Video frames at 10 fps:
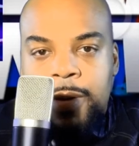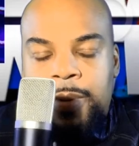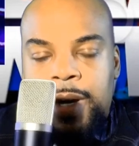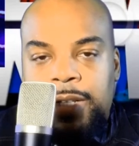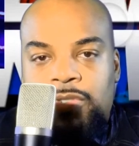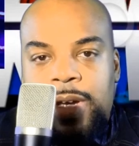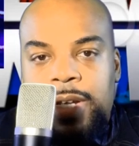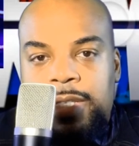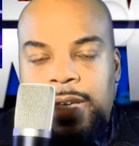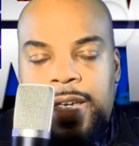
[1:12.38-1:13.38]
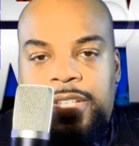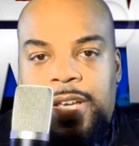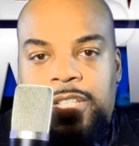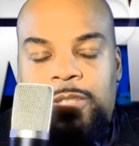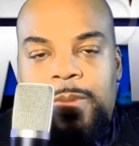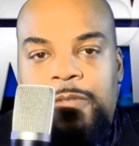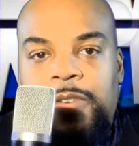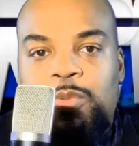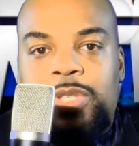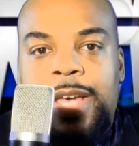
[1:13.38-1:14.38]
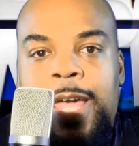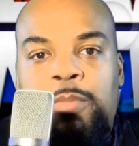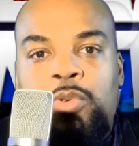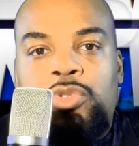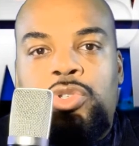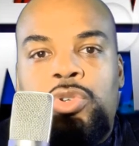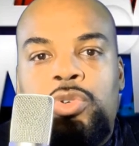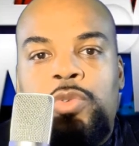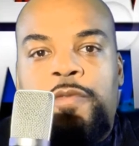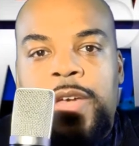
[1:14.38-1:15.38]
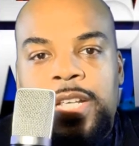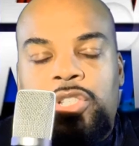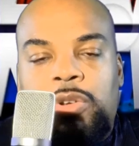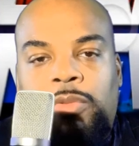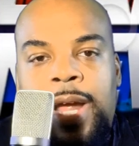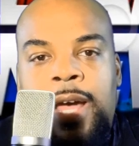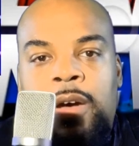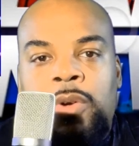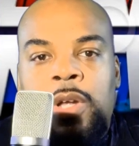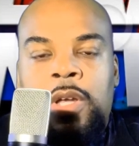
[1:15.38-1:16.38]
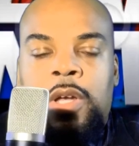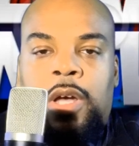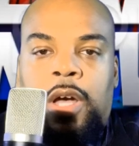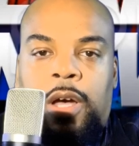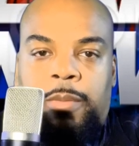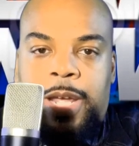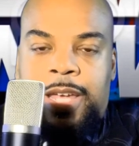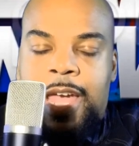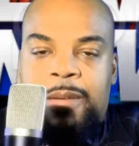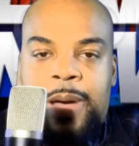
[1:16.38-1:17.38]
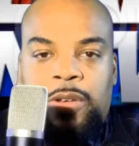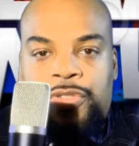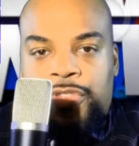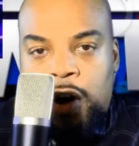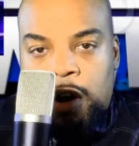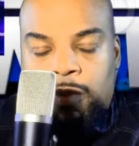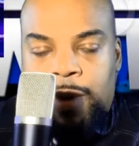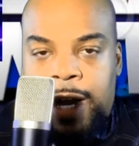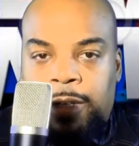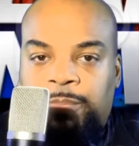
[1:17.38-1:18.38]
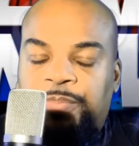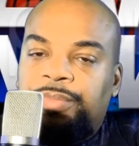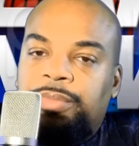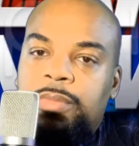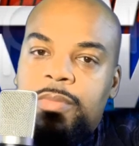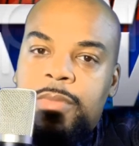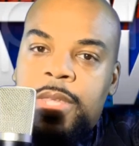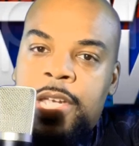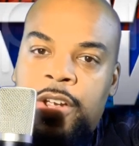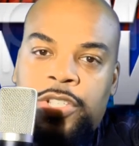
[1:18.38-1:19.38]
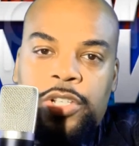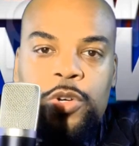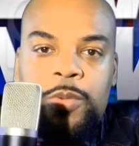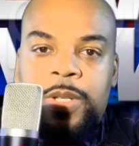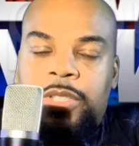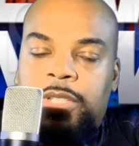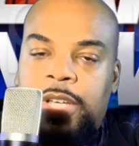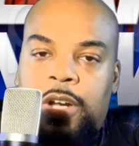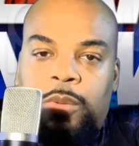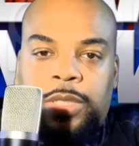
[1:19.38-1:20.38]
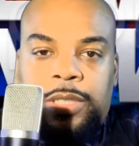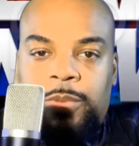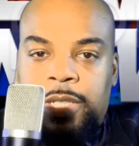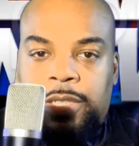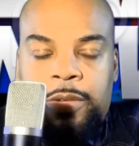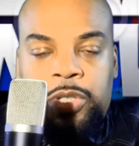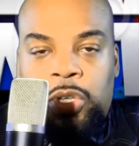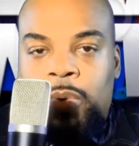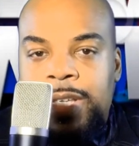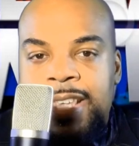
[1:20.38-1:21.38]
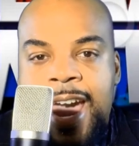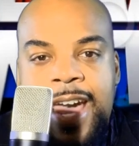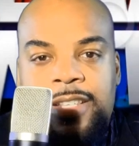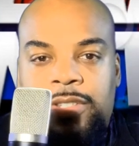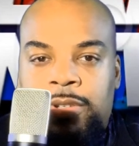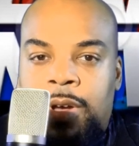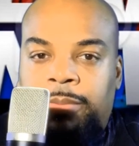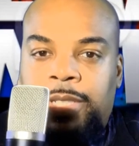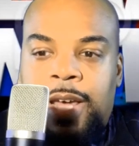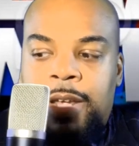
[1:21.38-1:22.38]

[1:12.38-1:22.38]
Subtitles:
But credit to Ishe Smith. He was able to finish the round. They came out in the third round. Erickson Lubin still was on his ass. You know what I'm saying?